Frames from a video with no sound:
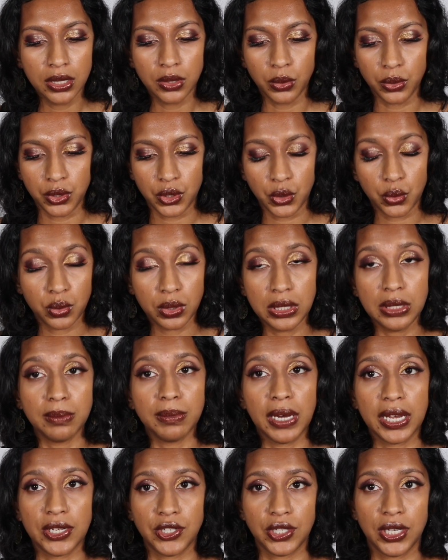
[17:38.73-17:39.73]
Those cream
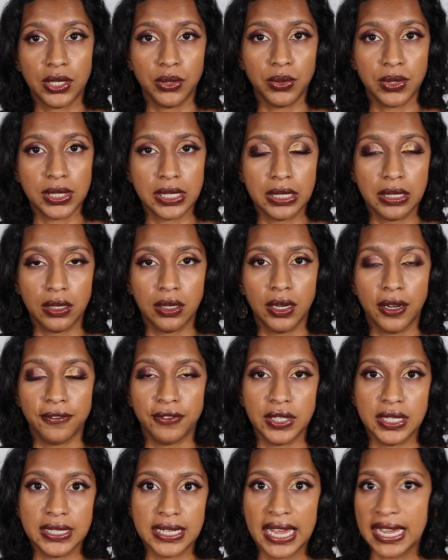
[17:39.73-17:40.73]
eyeshadows in there are
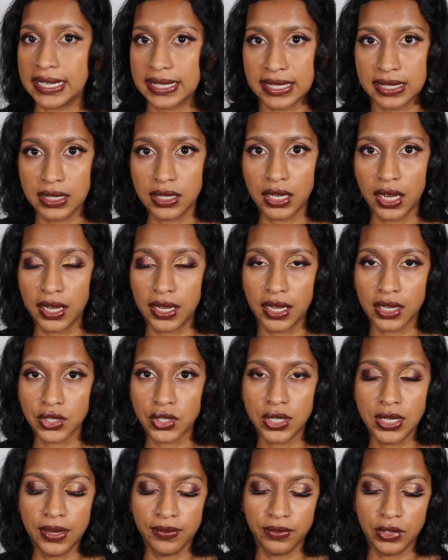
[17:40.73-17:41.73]
fantastic. I
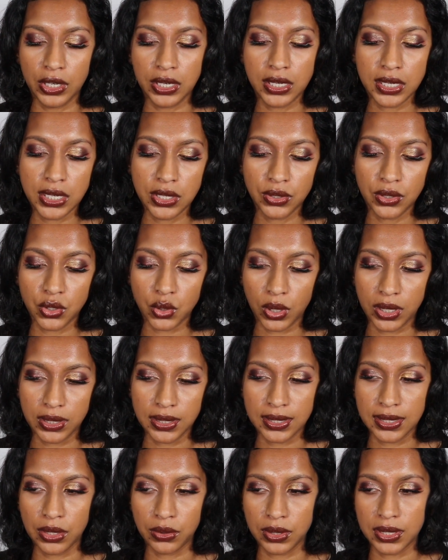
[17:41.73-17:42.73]
actually am very keen to try
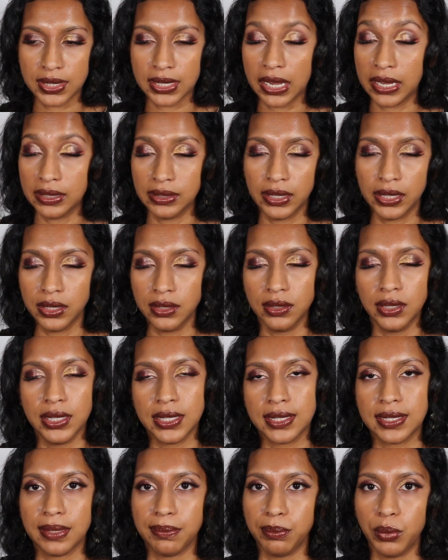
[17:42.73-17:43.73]
this out as eyeliner
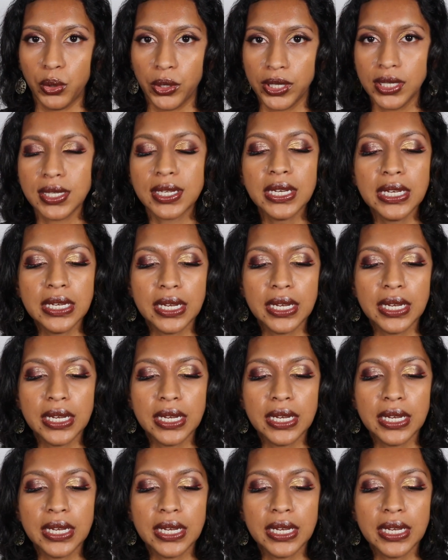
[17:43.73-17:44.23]
at some point.